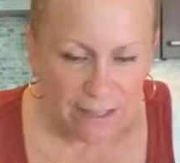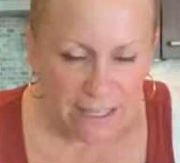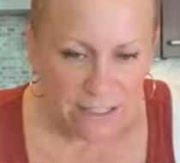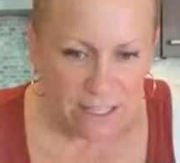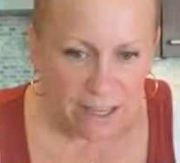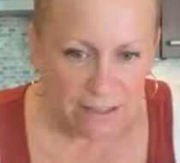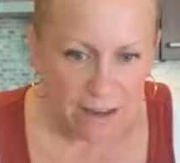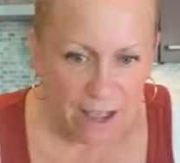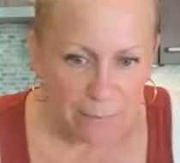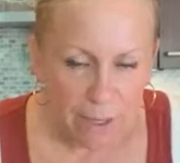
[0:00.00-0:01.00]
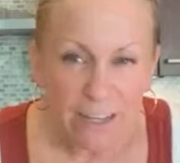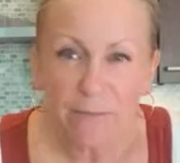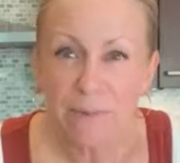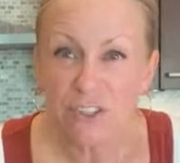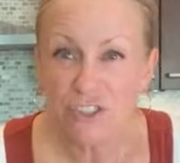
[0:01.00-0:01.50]
8:10. I might
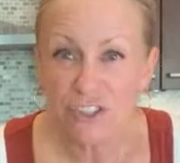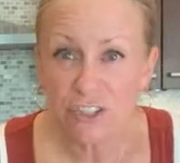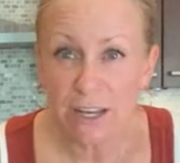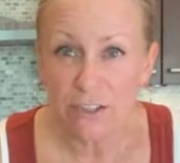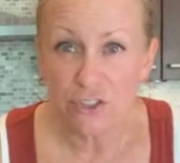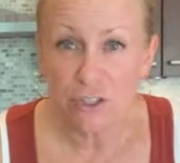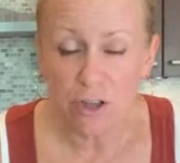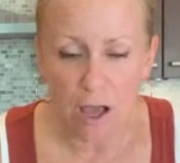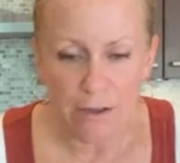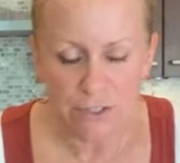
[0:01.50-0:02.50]
have been chit-chatting too long.